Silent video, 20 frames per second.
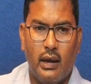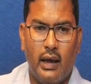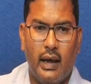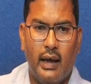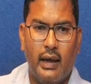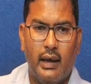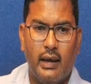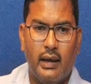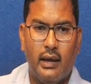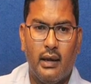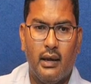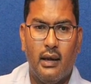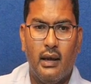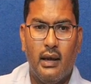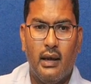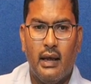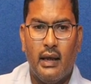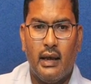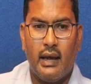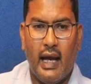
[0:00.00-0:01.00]
and
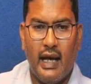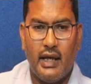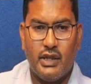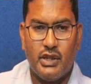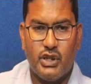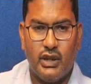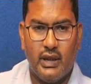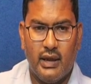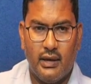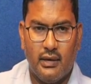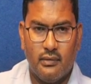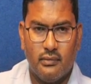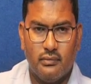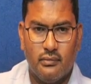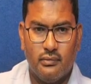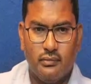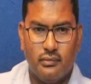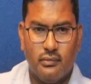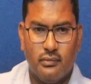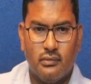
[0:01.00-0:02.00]
caching.
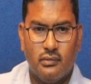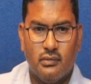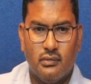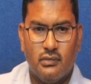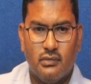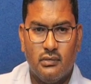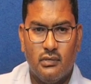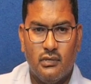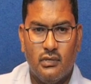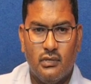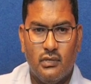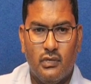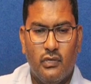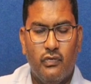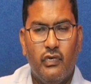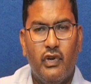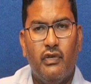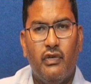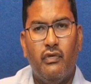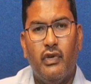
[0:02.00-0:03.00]

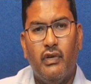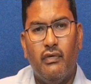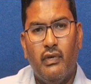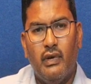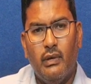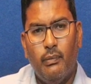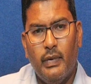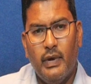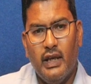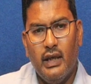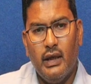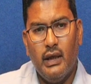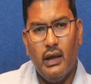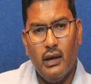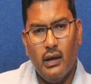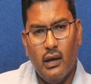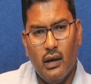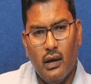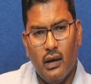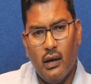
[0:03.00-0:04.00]
We will
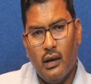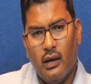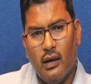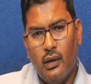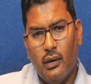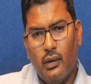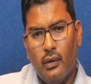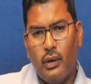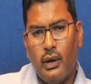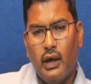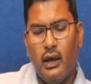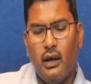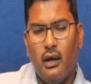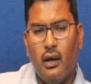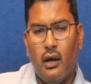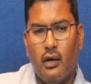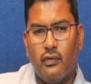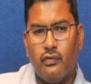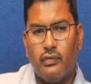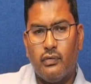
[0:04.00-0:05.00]
be looking
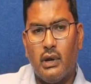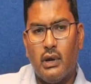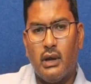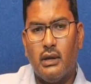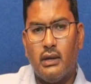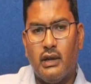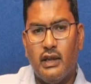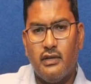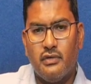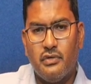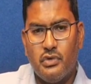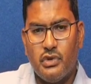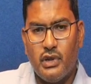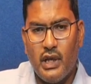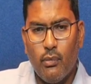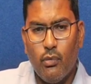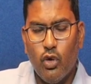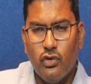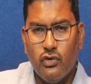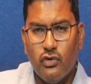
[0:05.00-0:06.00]
after these
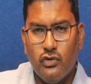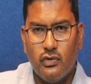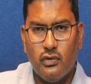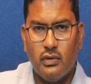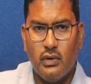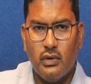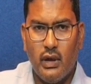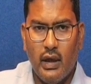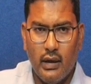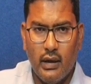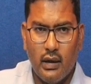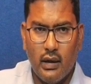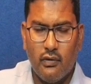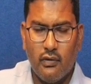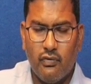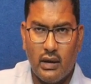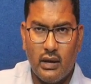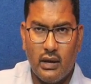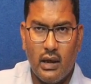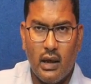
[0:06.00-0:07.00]
demos in the
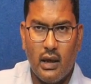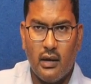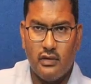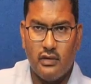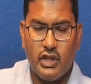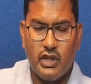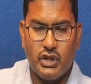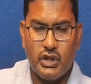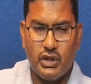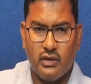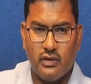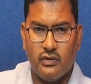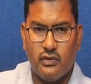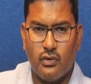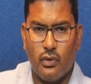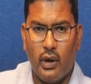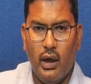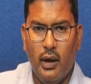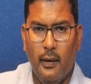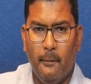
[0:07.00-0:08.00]
further sessions.
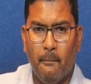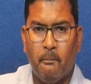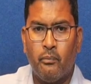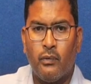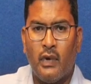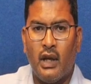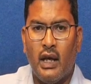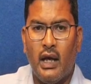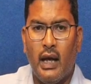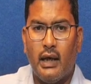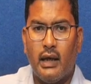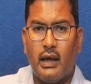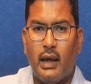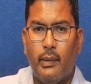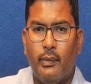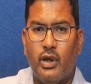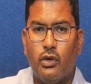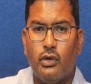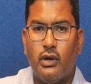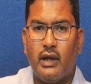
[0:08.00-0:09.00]
Okay, and
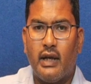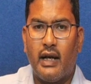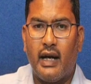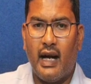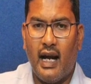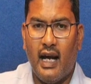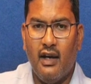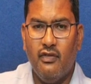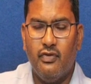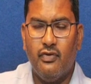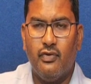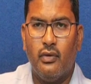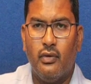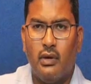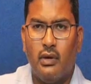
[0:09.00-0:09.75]
coming to the graph,